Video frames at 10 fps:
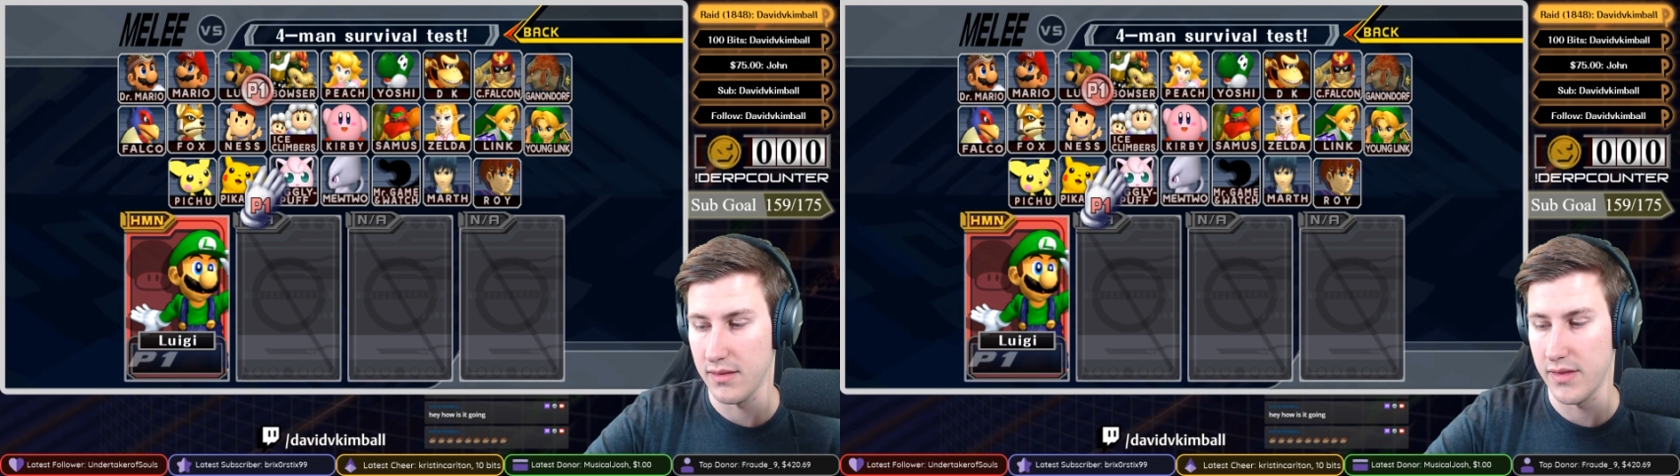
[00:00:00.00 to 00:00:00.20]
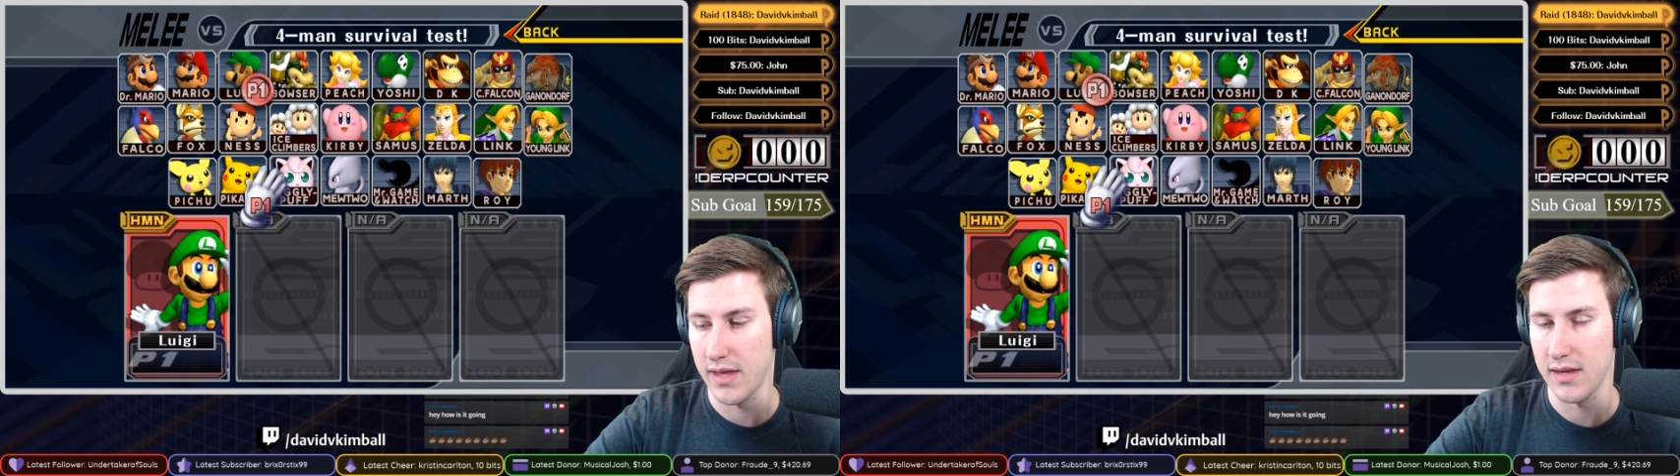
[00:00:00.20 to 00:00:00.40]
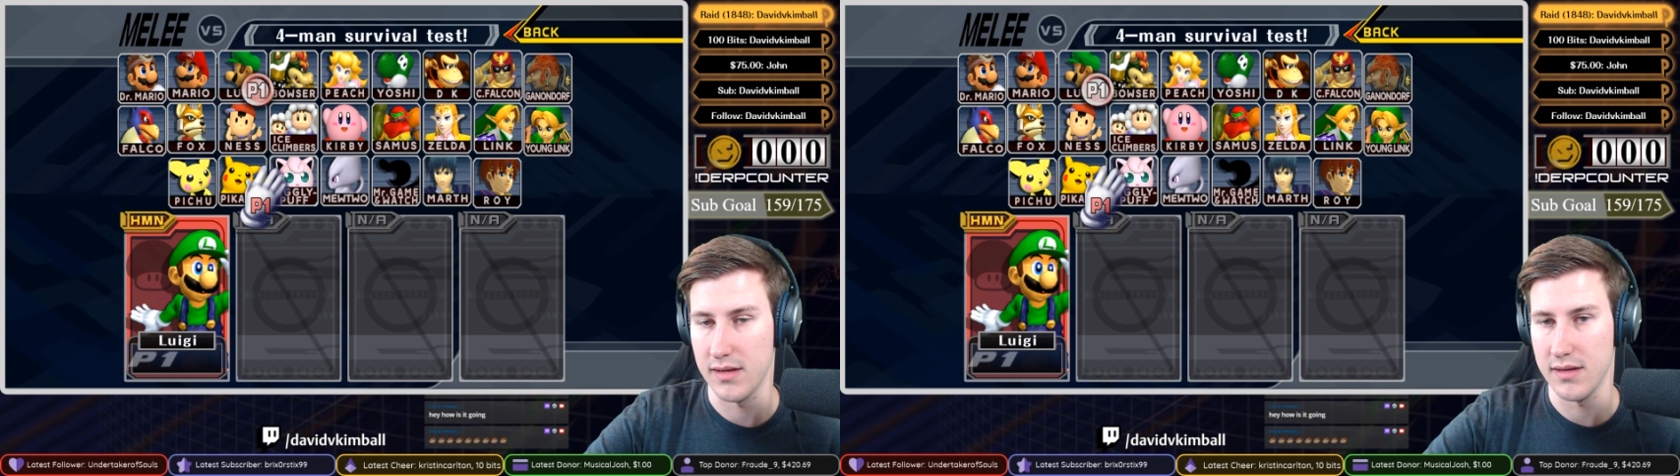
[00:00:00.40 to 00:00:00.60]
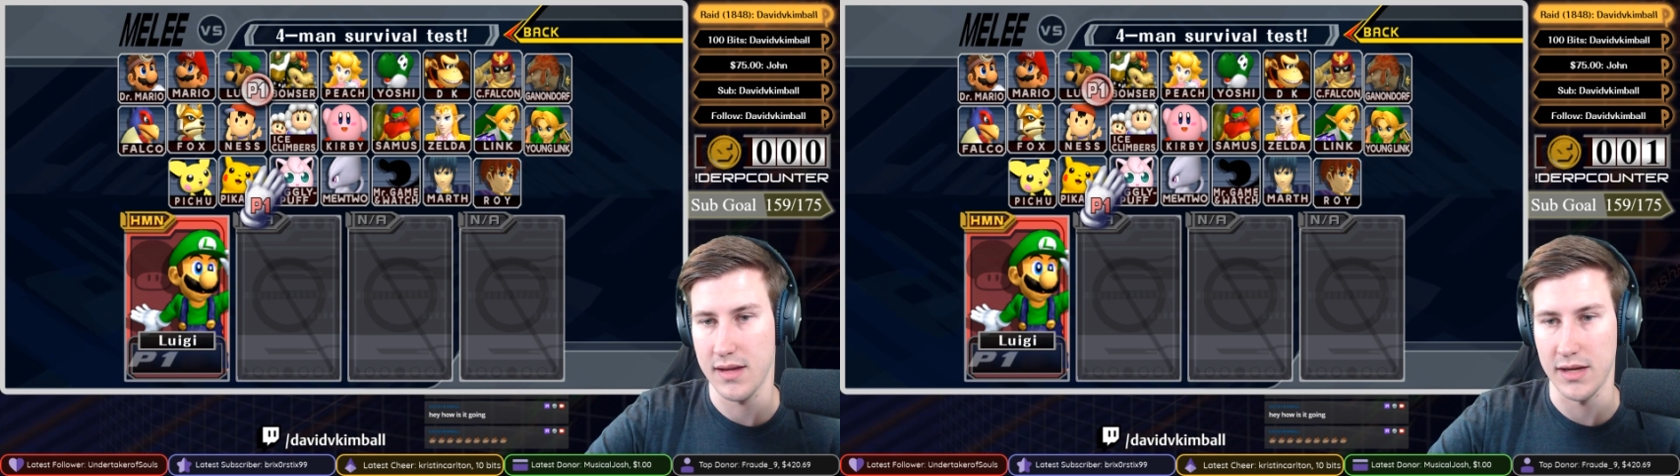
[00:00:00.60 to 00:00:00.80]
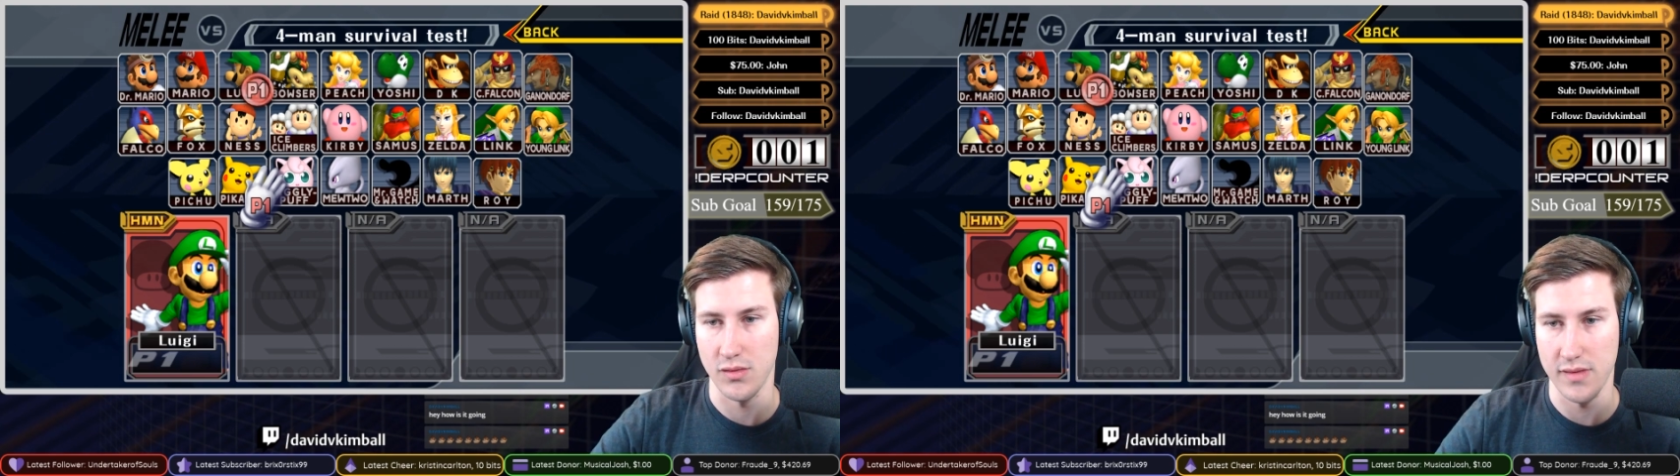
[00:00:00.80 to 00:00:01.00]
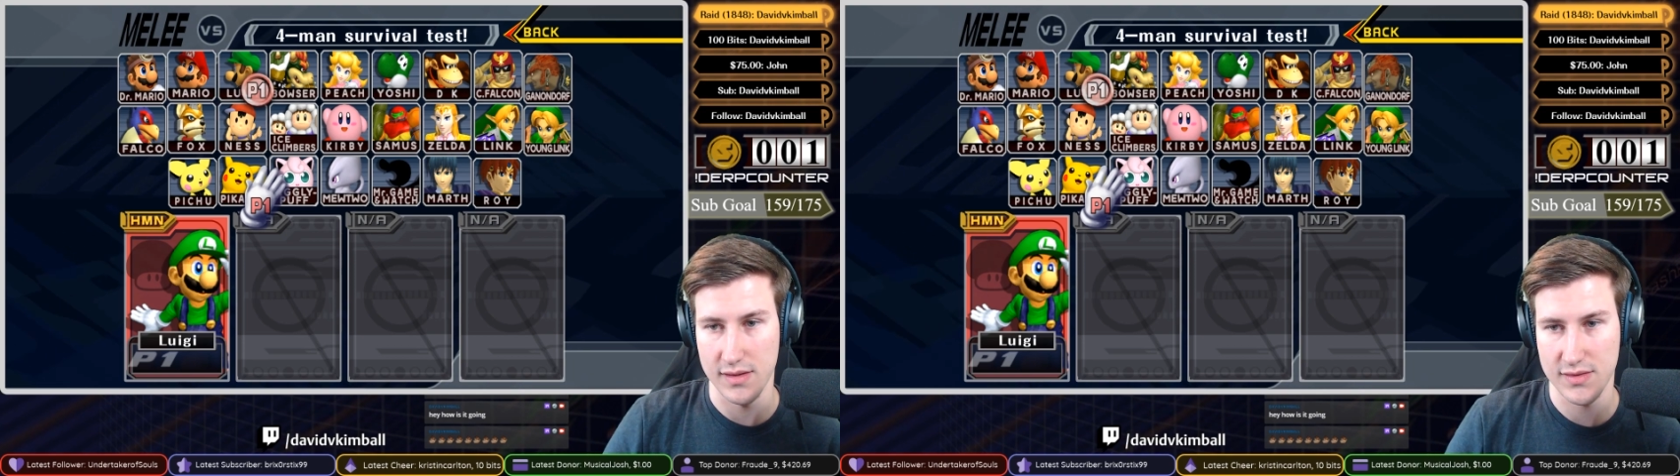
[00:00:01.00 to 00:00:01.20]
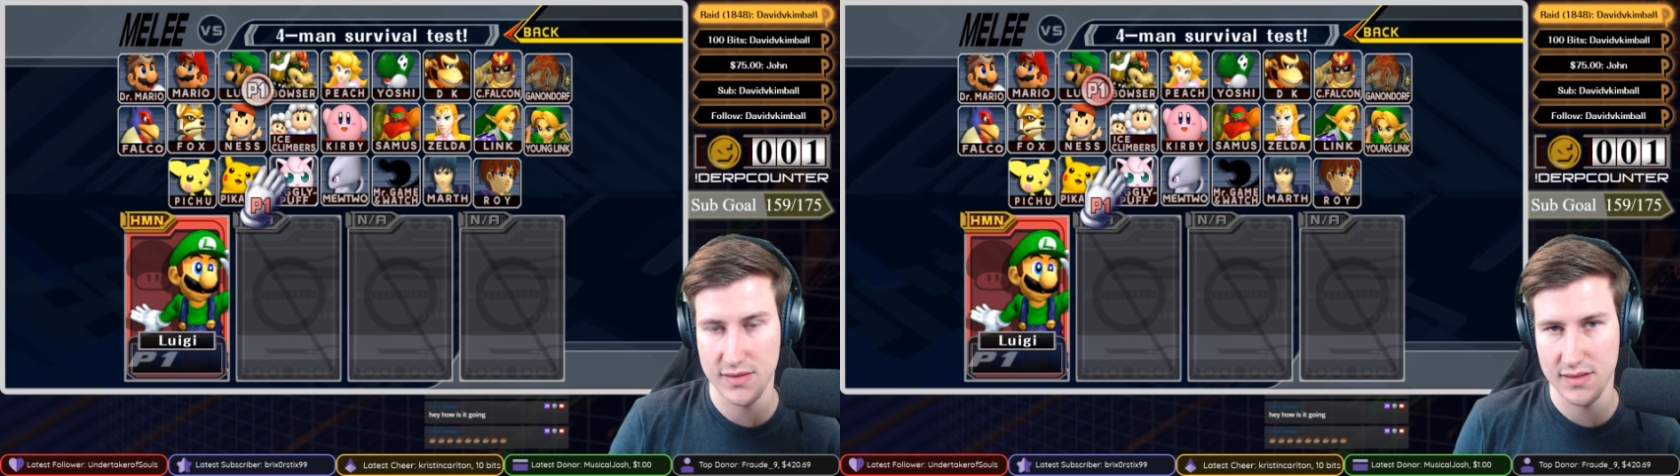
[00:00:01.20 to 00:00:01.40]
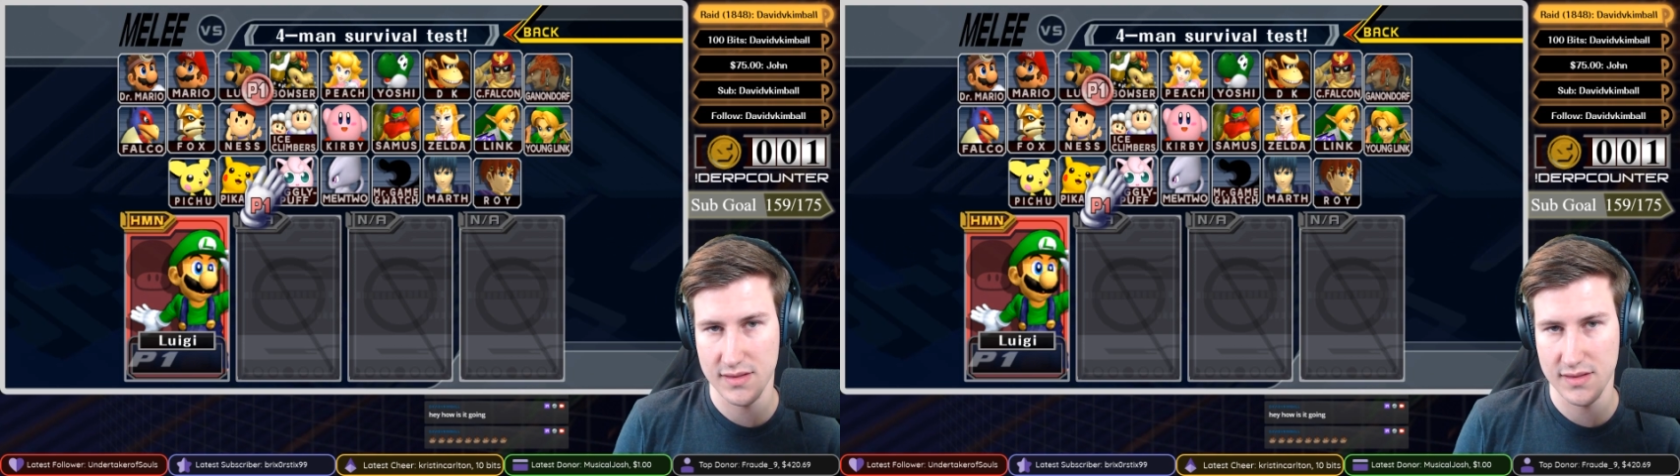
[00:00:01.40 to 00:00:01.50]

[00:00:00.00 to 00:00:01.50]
then I do this.